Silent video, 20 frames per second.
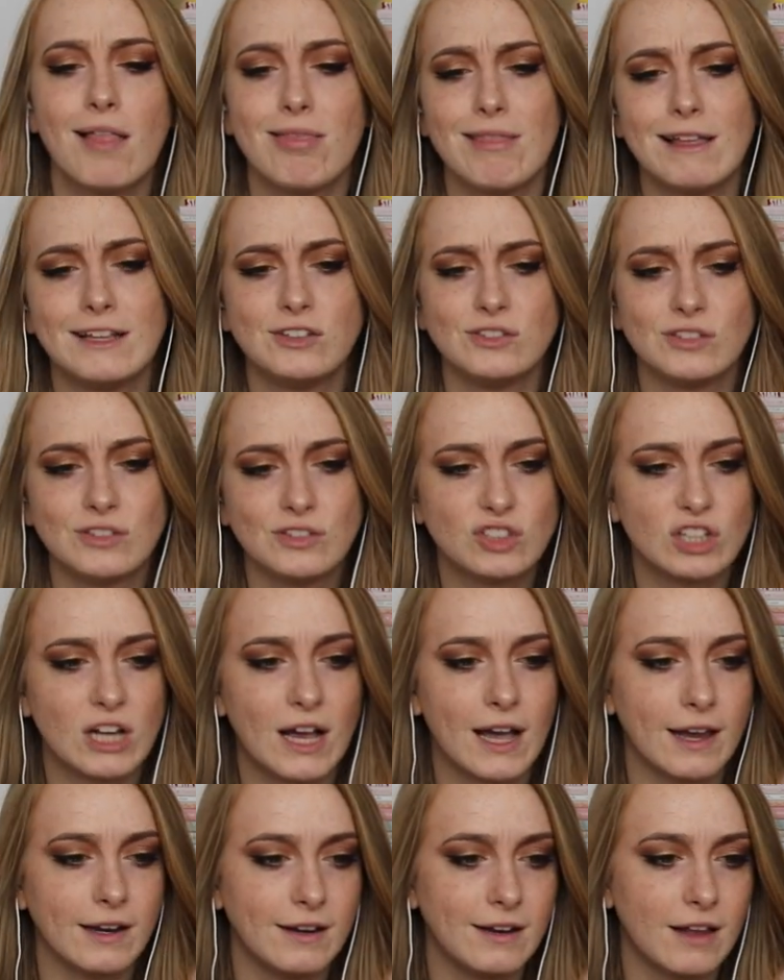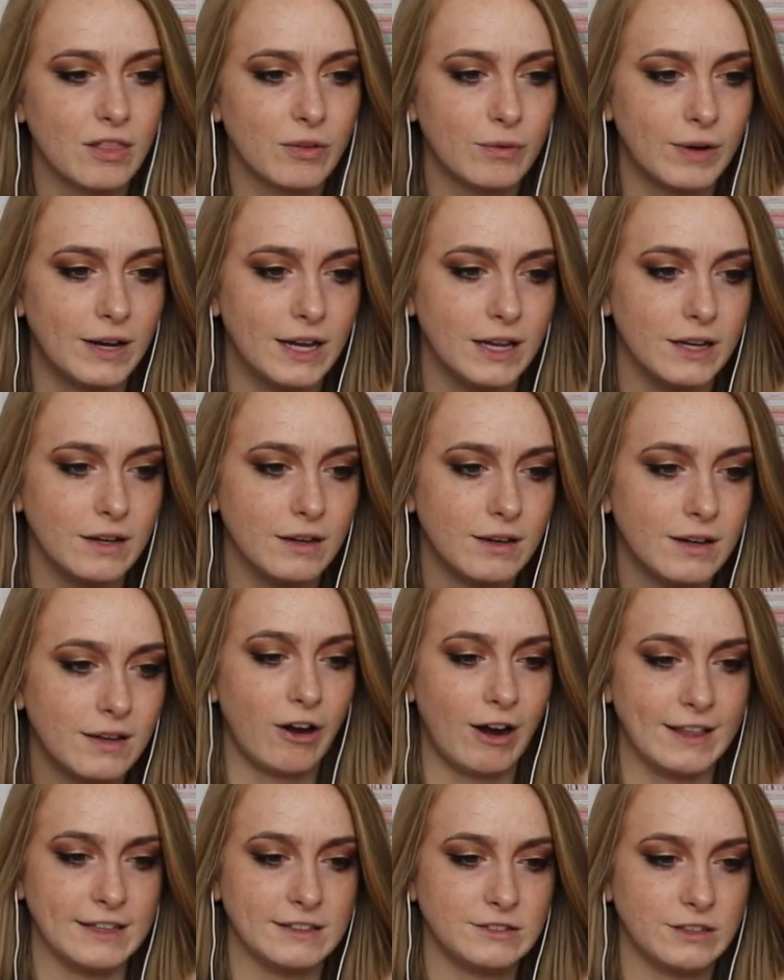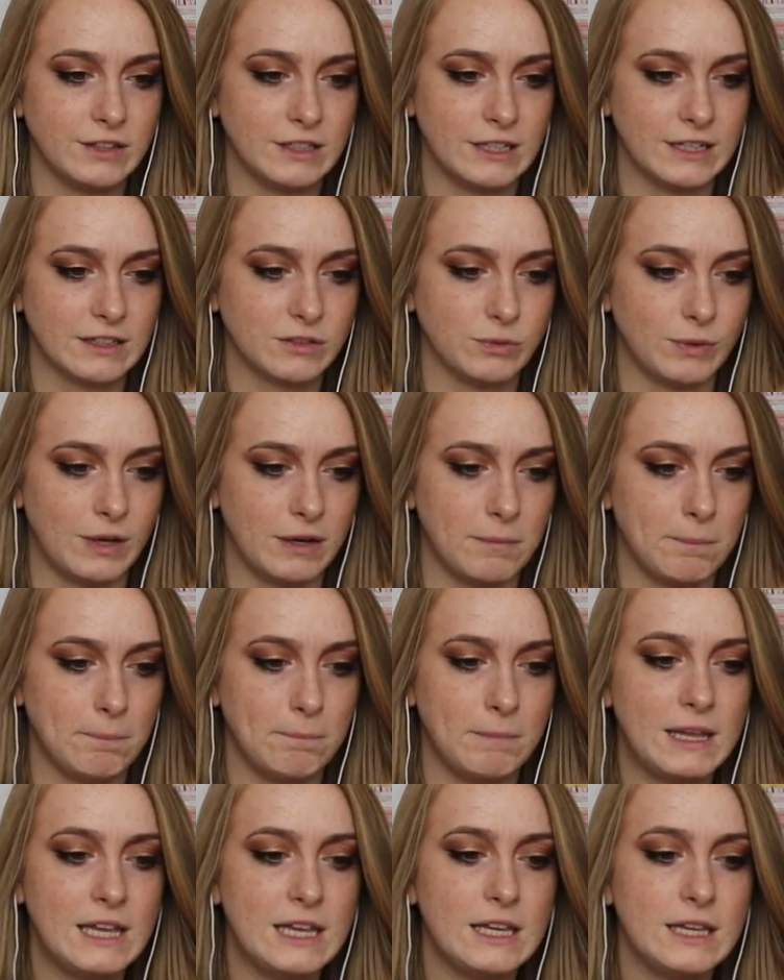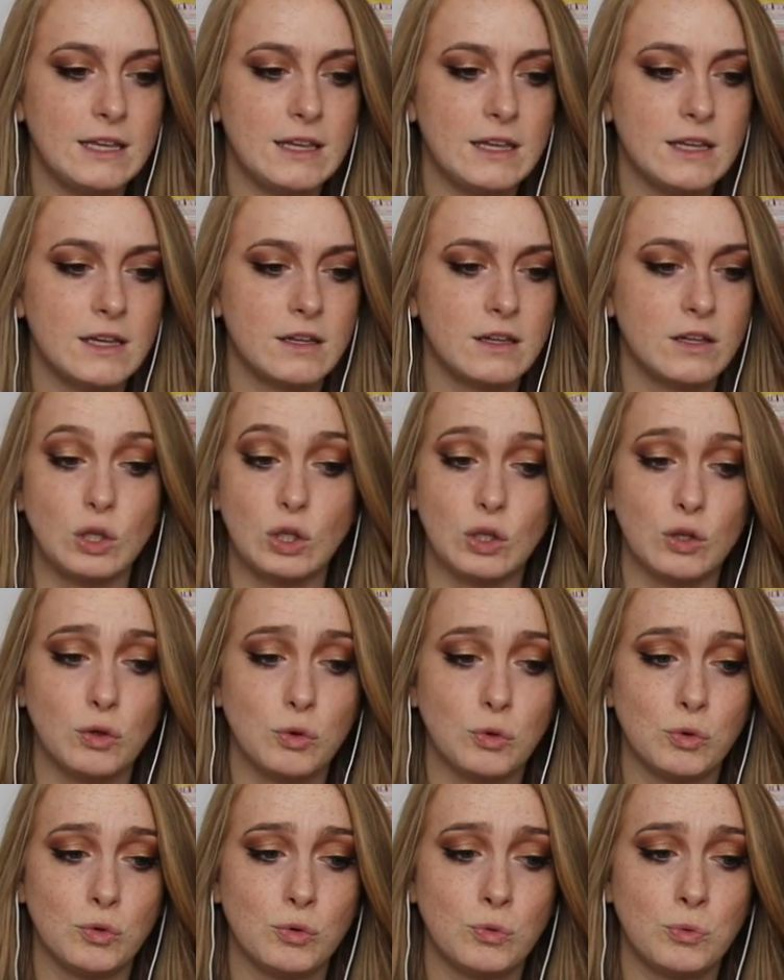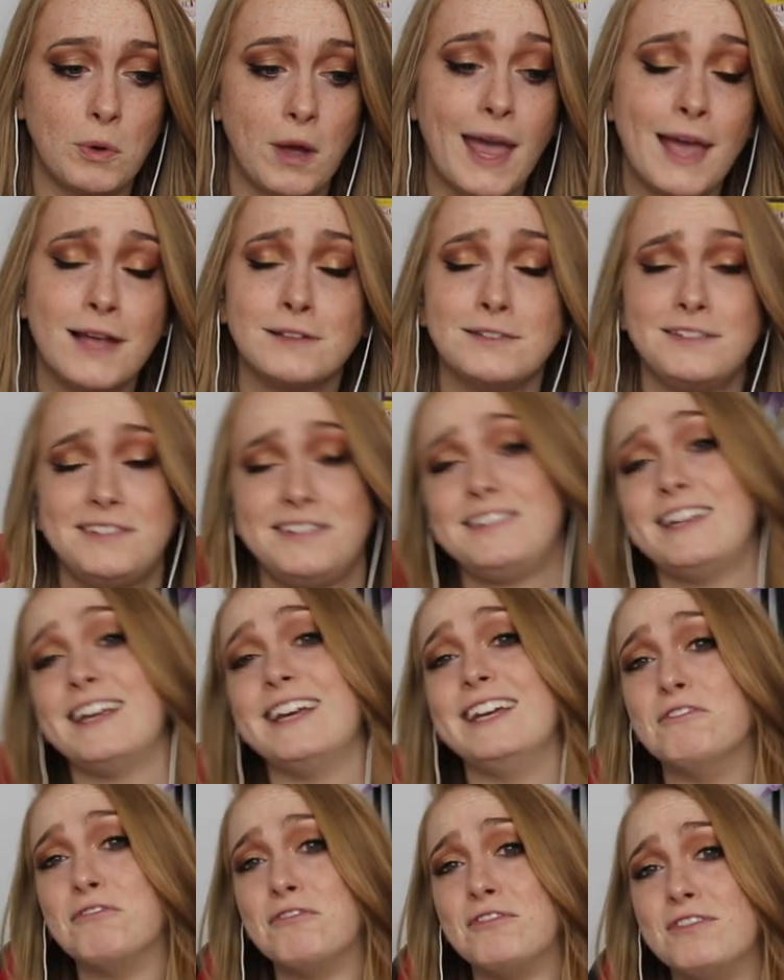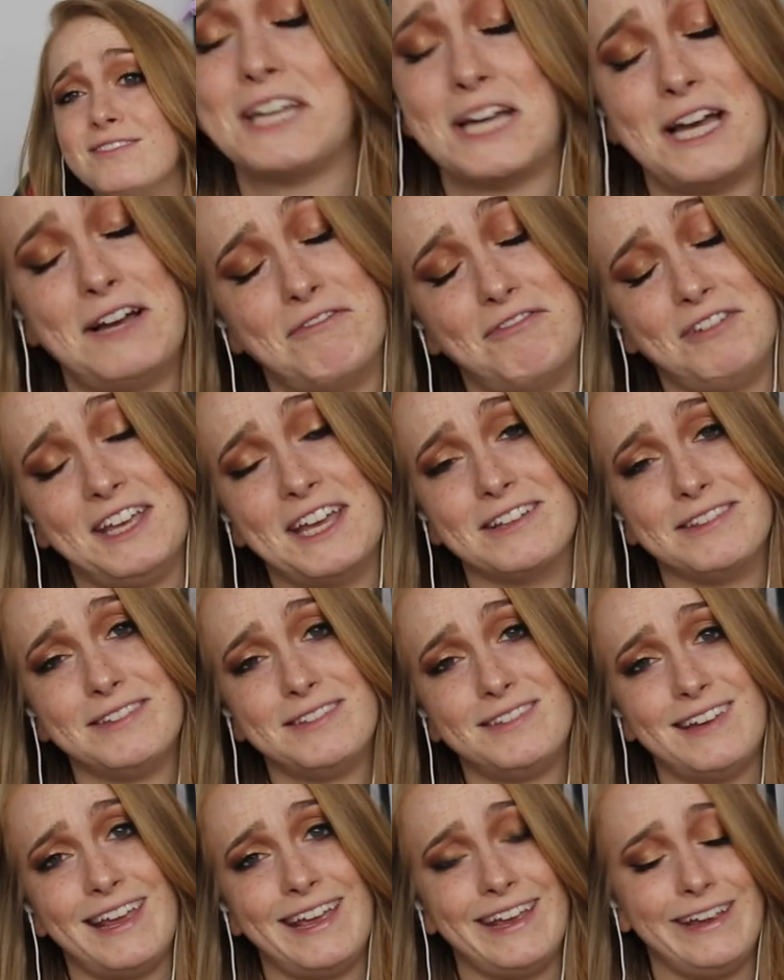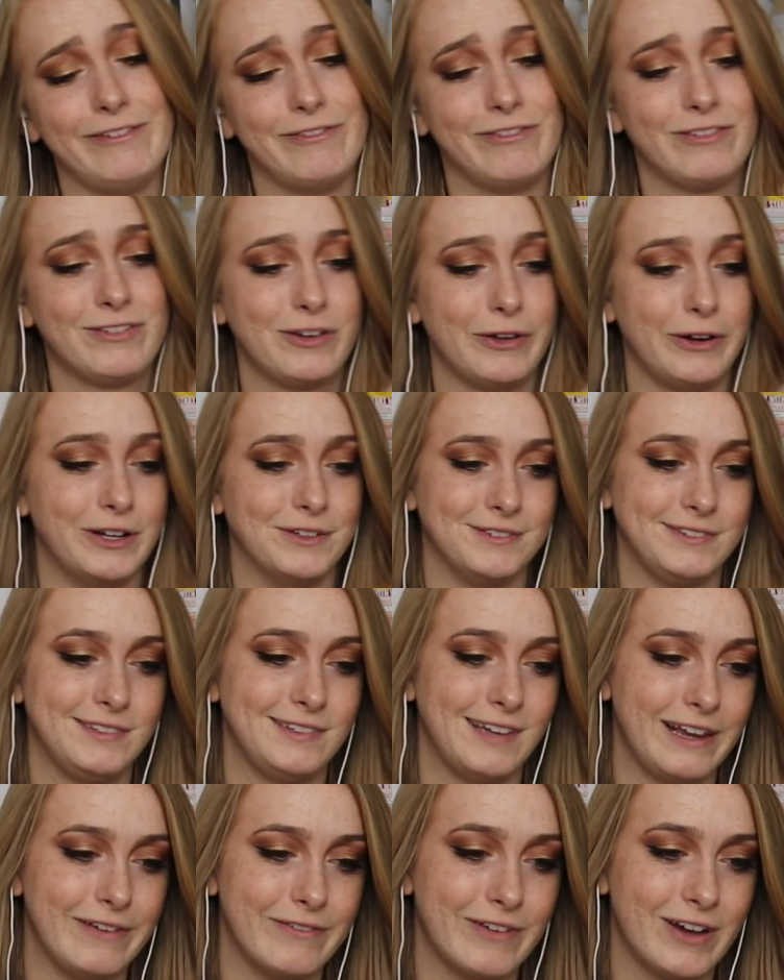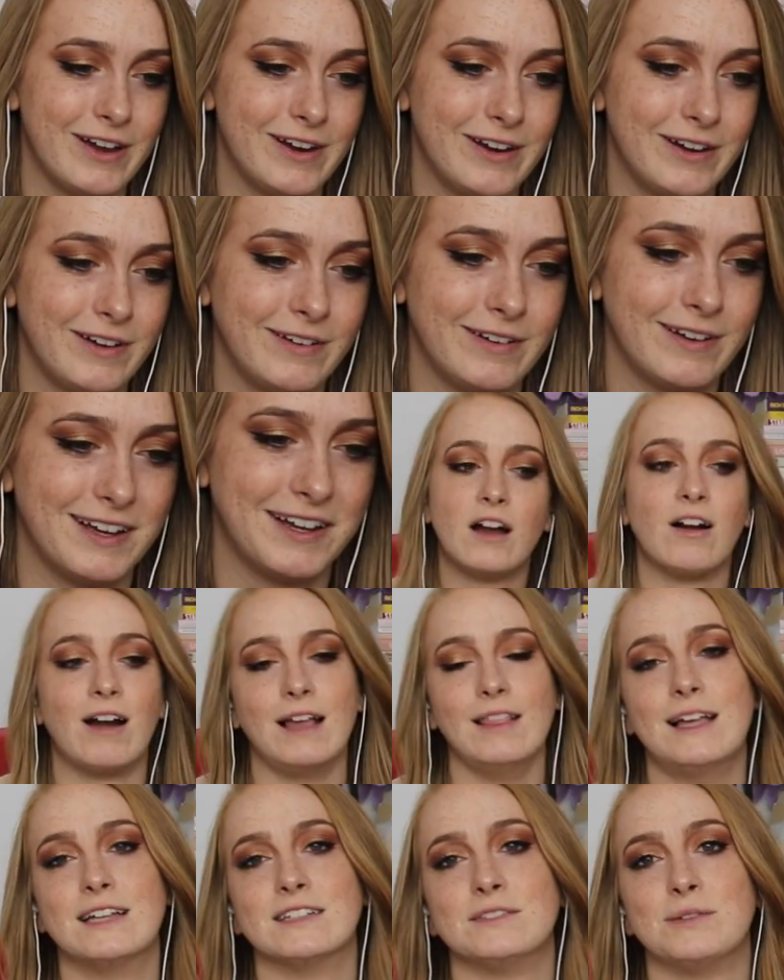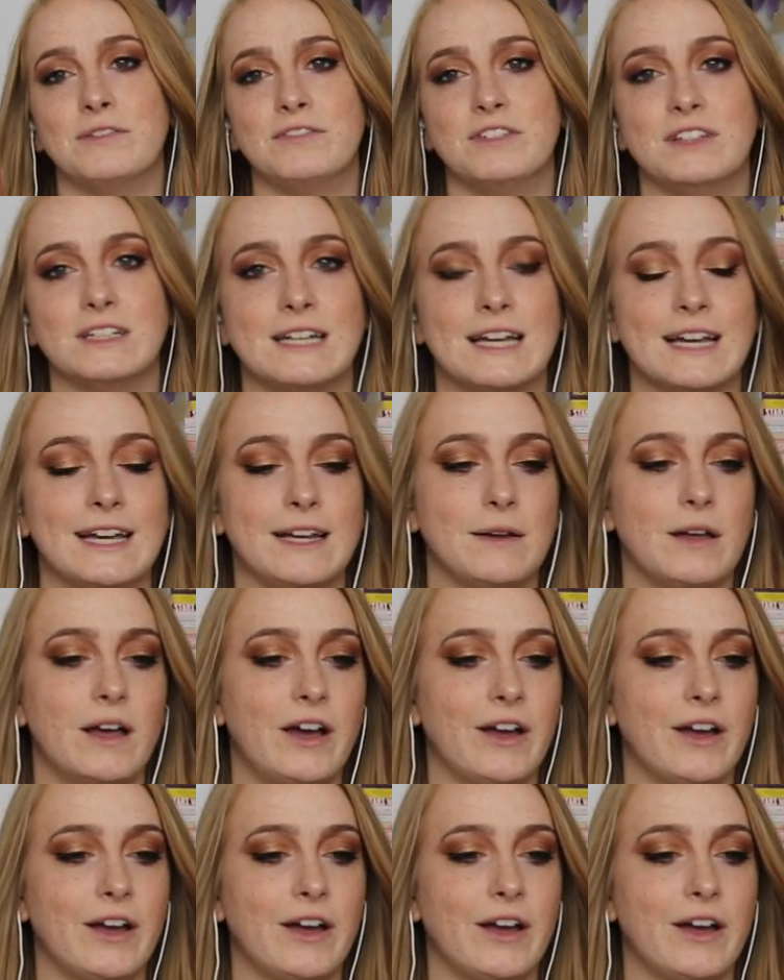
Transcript: Let's just chuck in another one. All right, let's do the next one. Me, you, and Steve. Can't forget Steve. Good old Steve-o. All right, last one for the day.